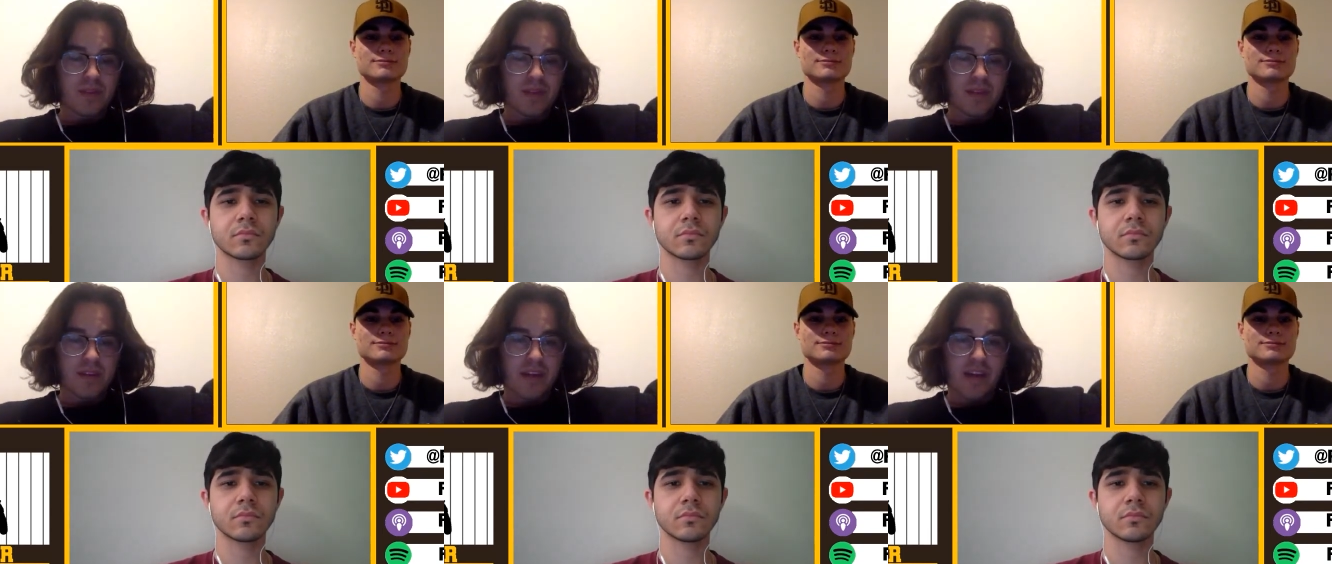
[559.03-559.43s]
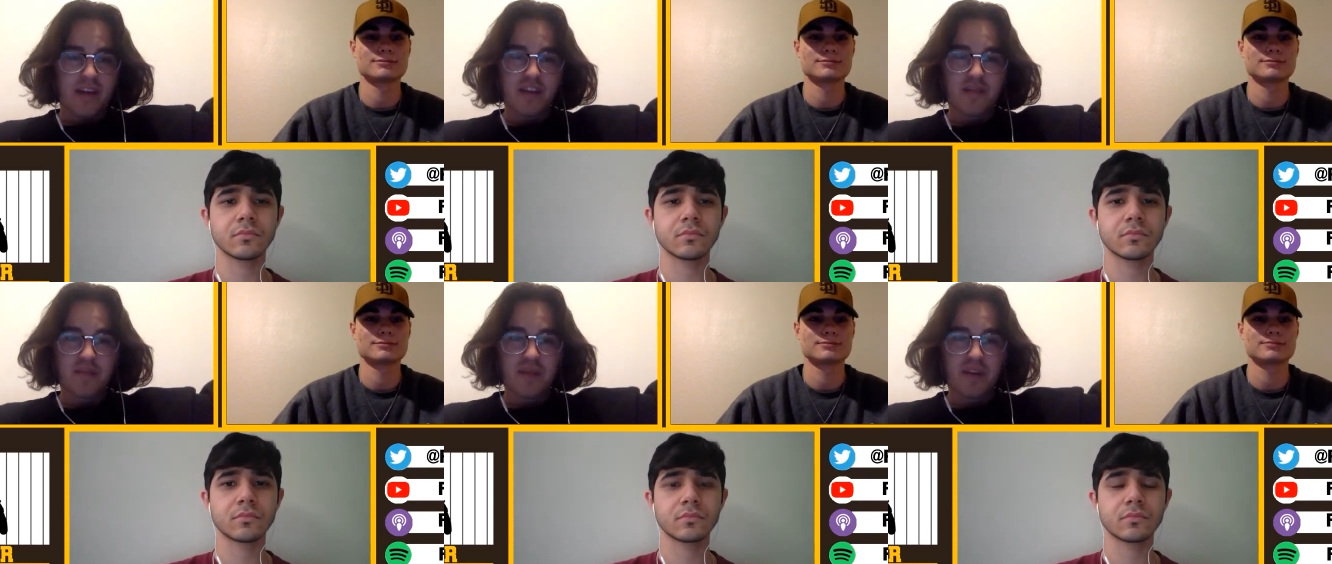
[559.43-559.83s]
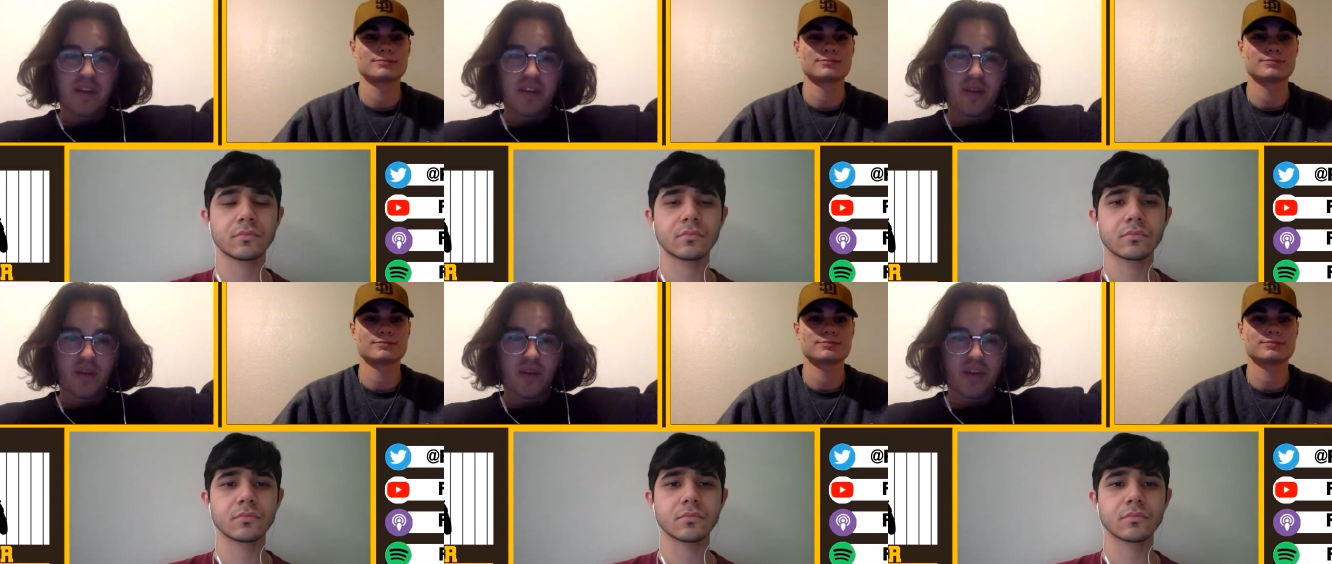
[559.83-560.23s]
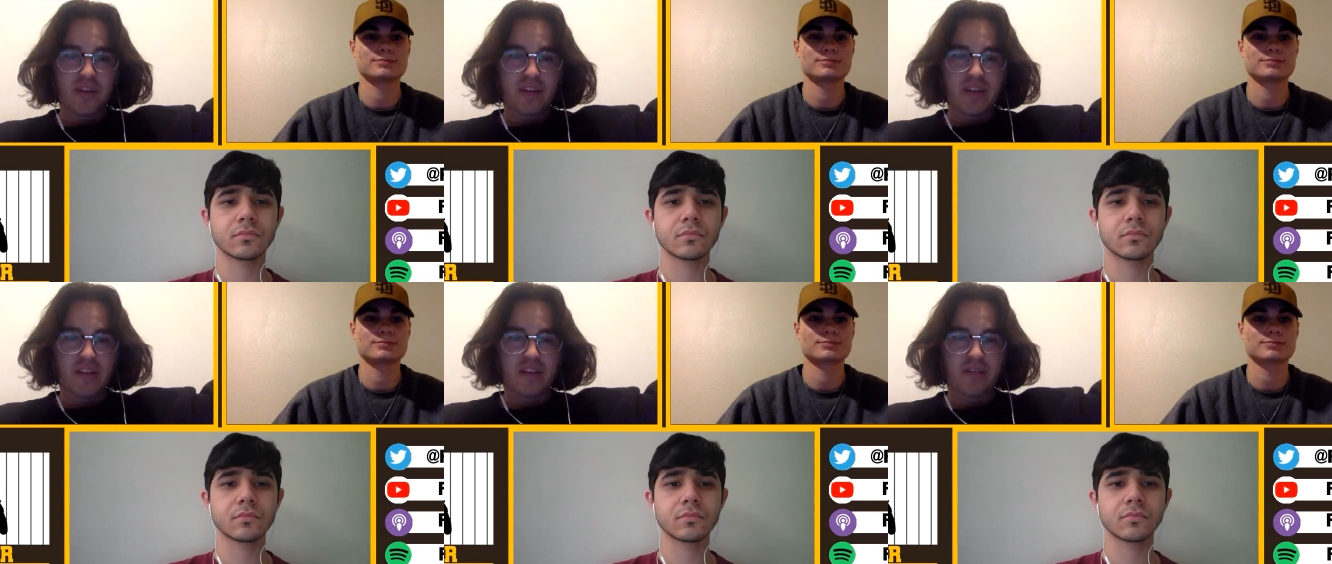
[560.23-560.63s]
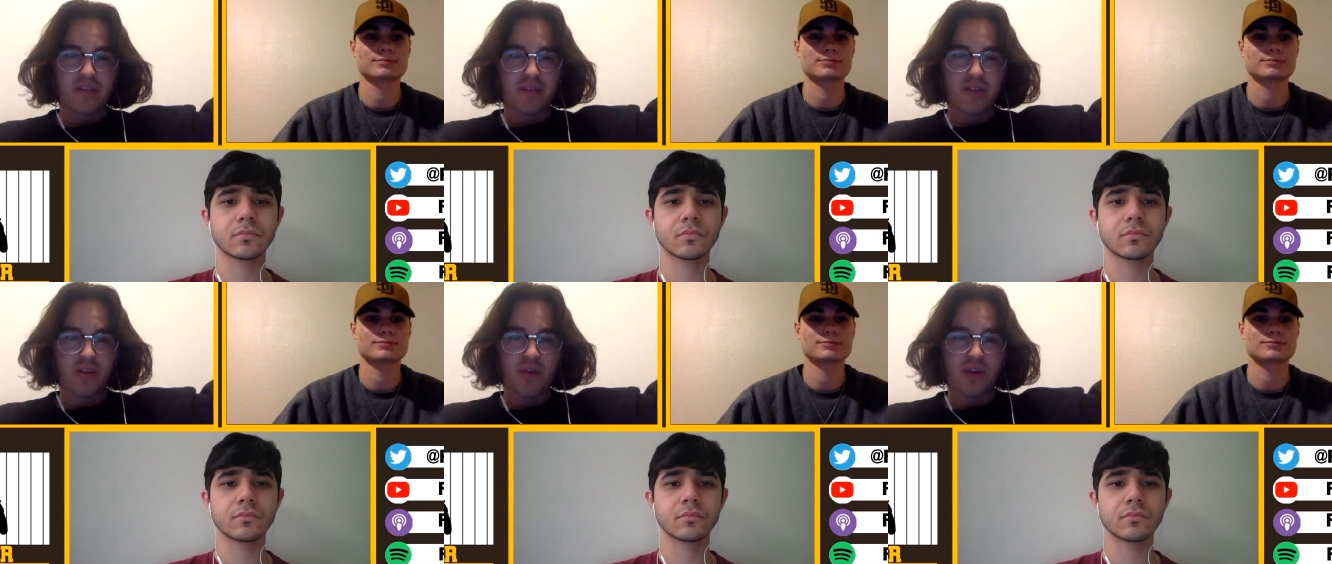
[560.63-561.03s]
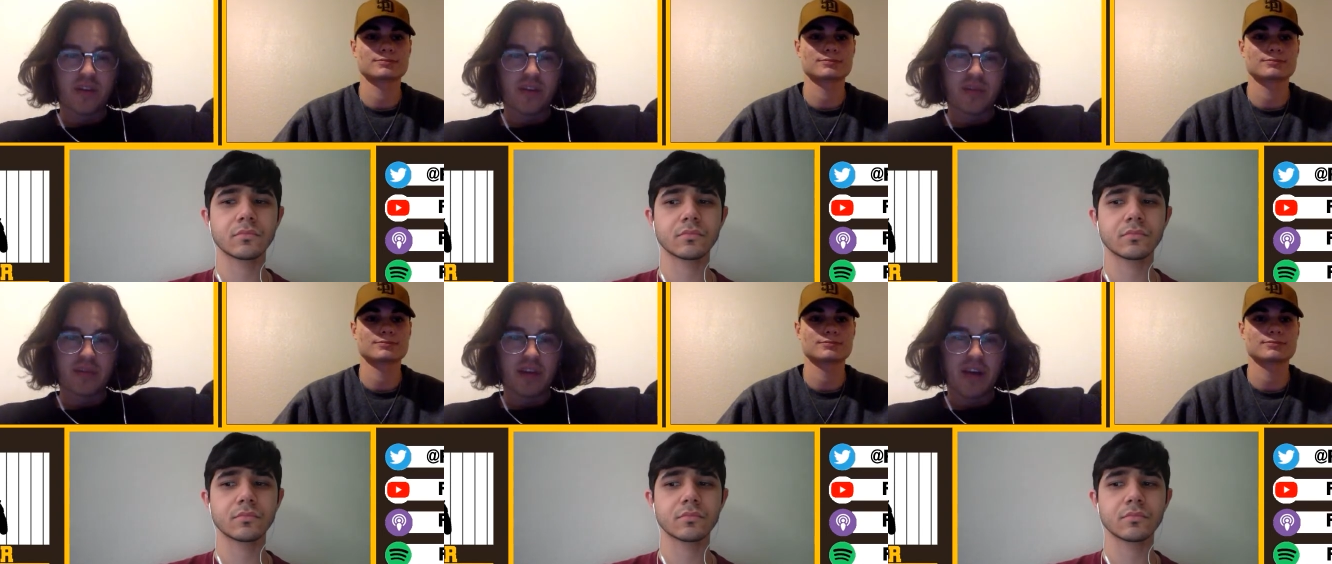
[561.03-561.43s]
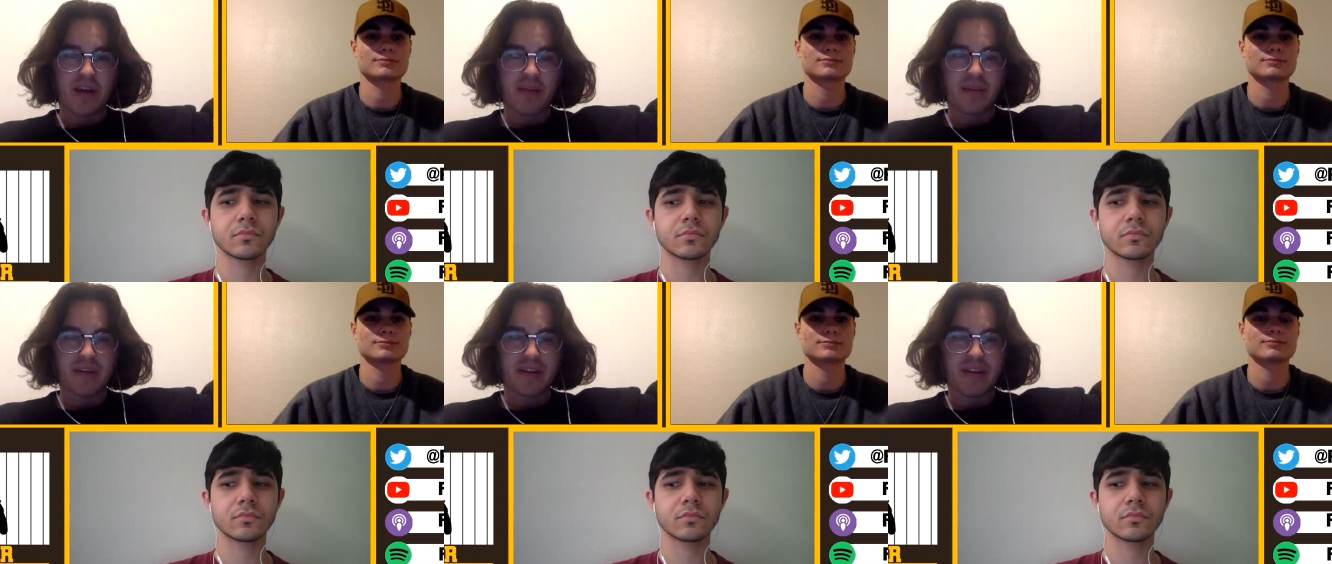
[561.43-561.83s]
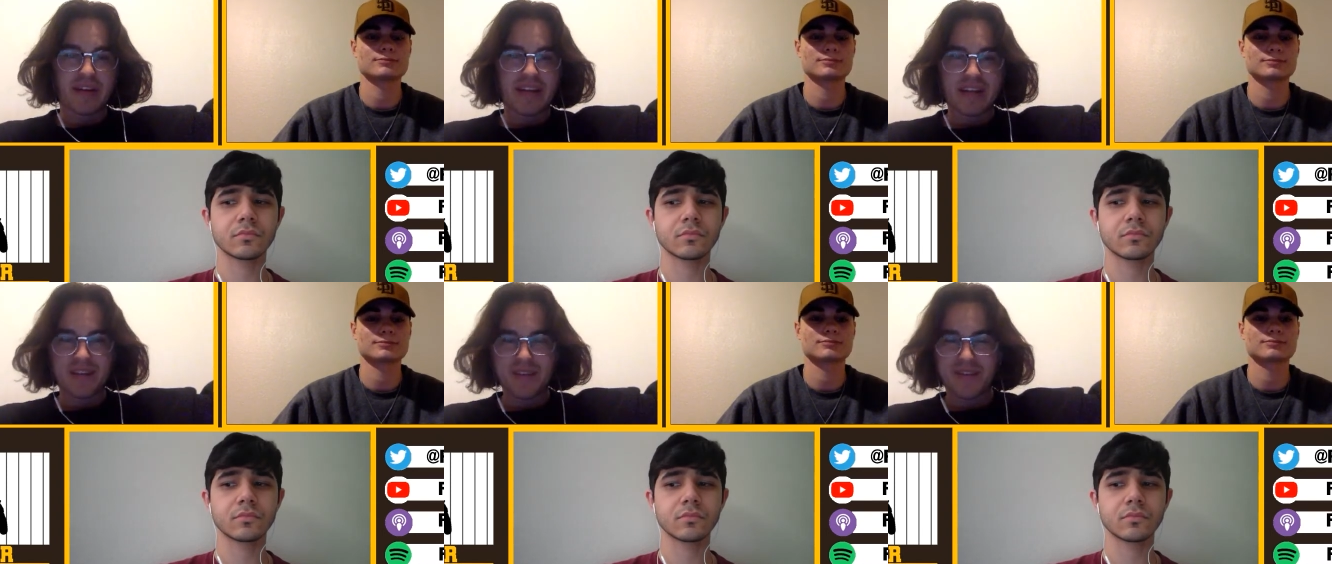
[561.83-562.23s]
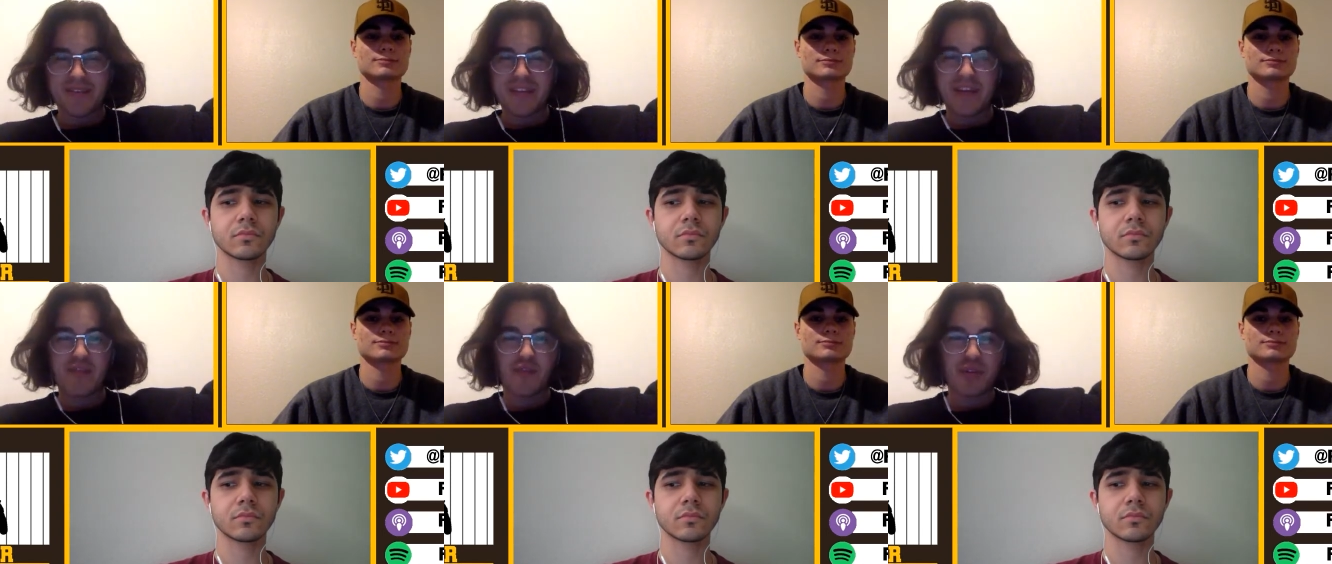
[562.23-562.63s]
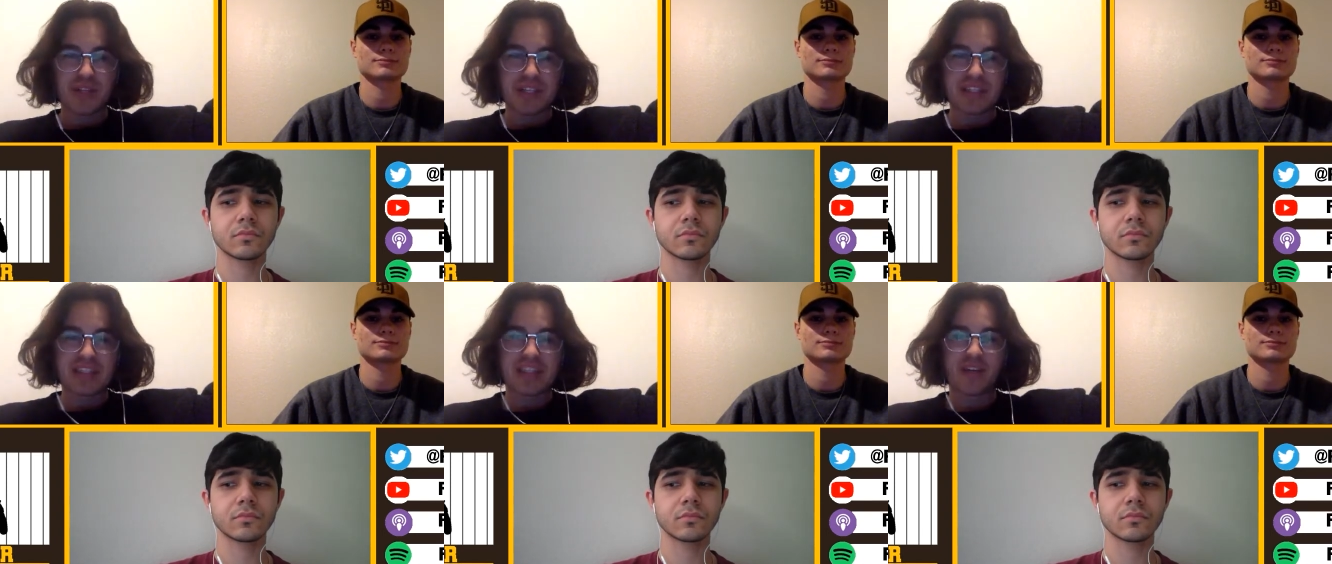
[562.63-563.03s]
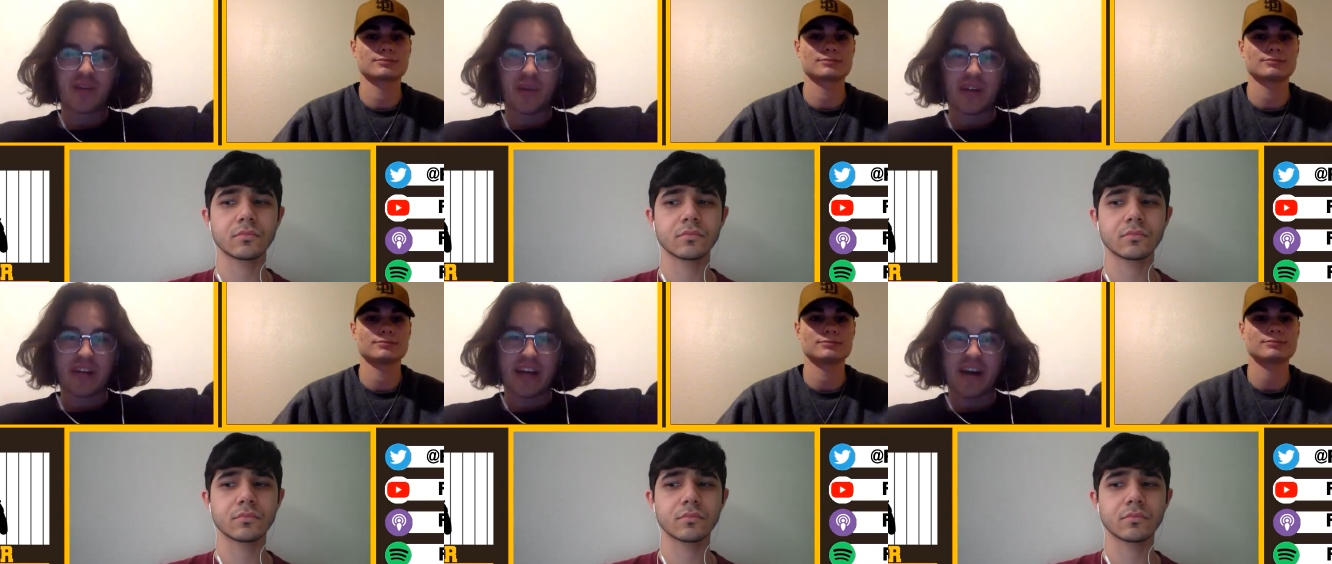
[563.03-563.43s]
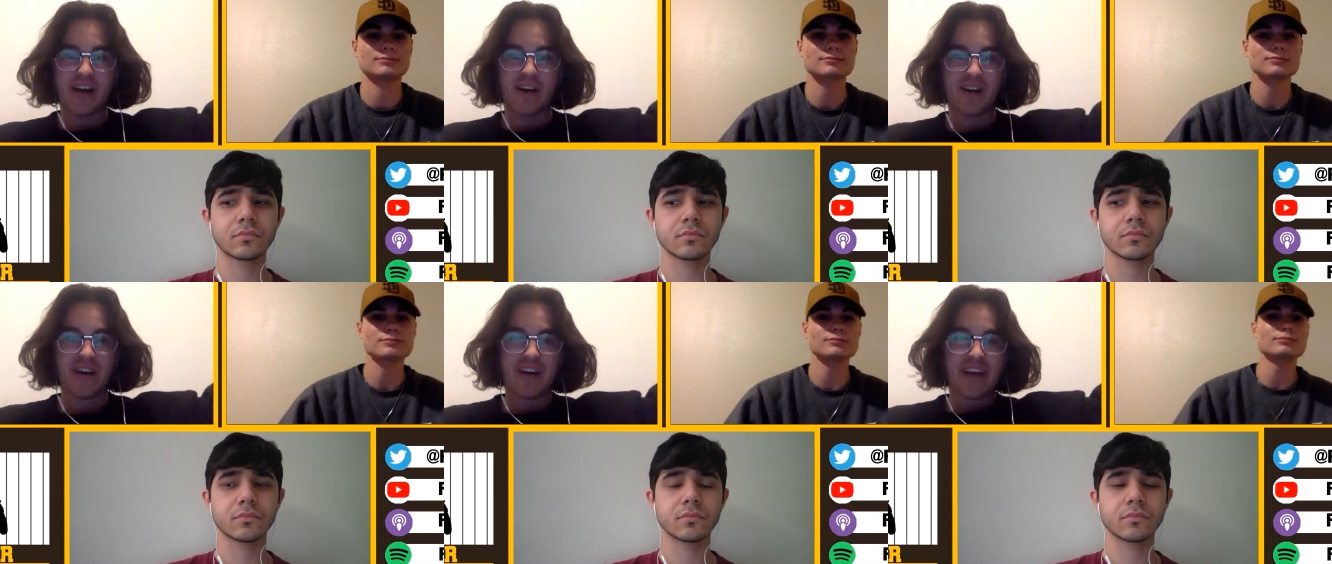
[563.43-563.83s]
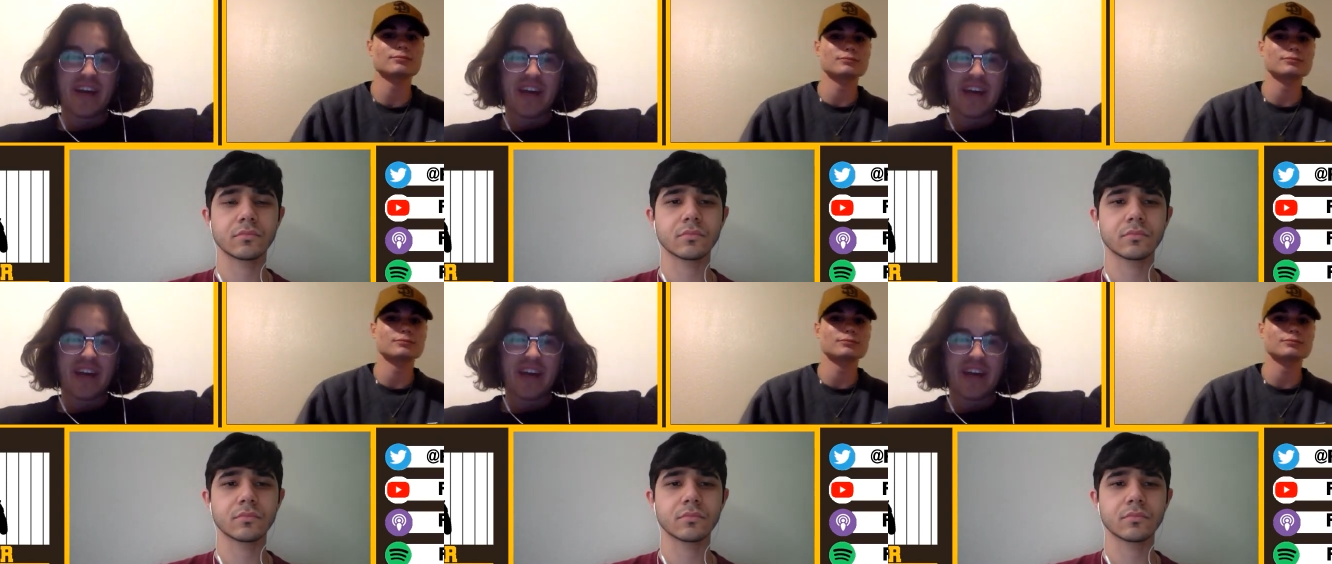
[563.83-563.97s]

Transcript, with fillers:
Speaker 1: Yeah, he's been in the organization for quite some time, and we've never really seen it work out.